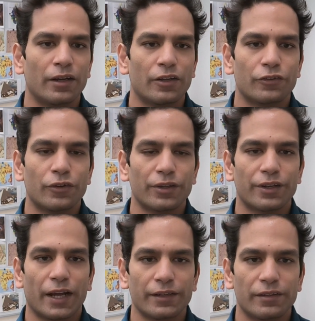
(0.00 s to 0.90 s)
during the
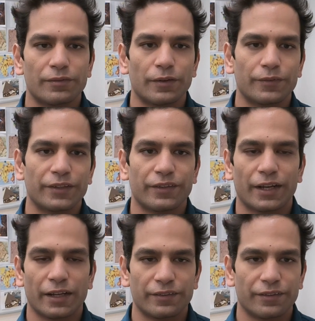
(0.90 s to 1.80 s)
1950s and
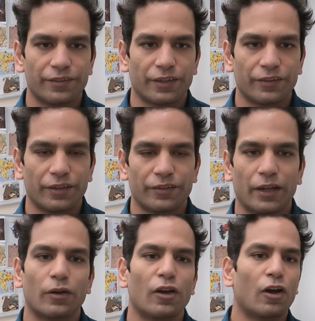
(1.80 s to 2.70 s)
1960s and
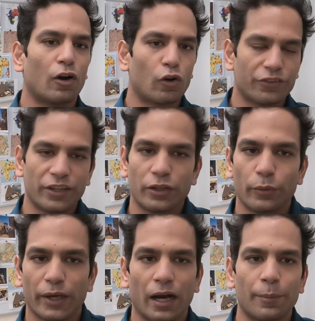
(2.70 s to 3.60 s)
continuing
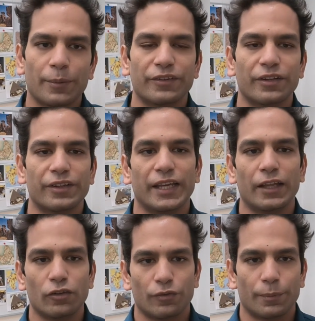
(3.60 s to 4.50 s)
up until the end
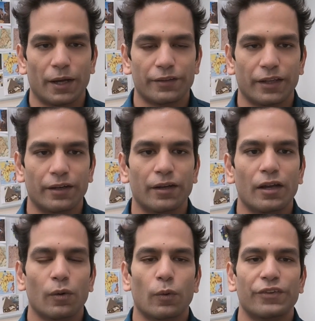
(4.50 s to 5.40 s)
of apartheid
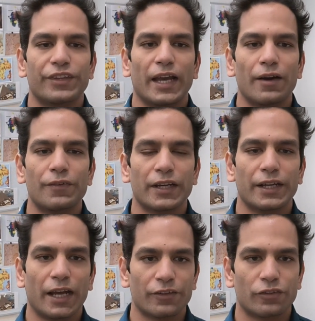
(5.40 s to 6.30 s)
was the African
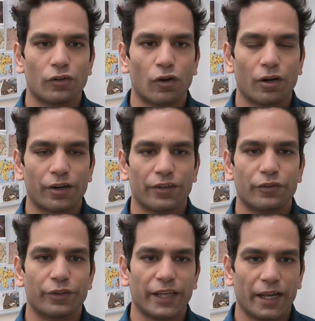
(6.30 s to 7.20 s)
National Congress, or
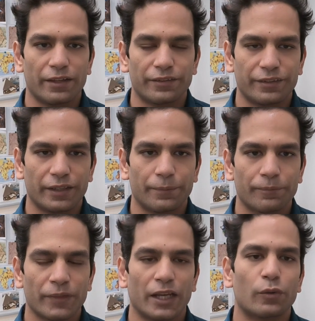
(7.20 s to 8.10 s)
the ANC.
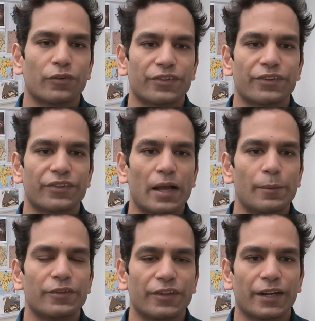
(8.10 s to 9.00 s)
It was
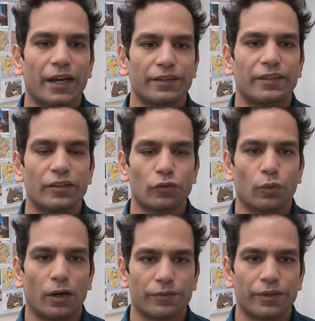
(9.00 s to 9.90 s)
established in
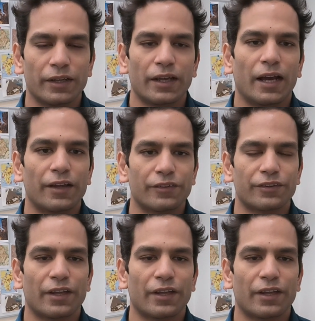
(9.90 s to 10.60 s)
1912 as a South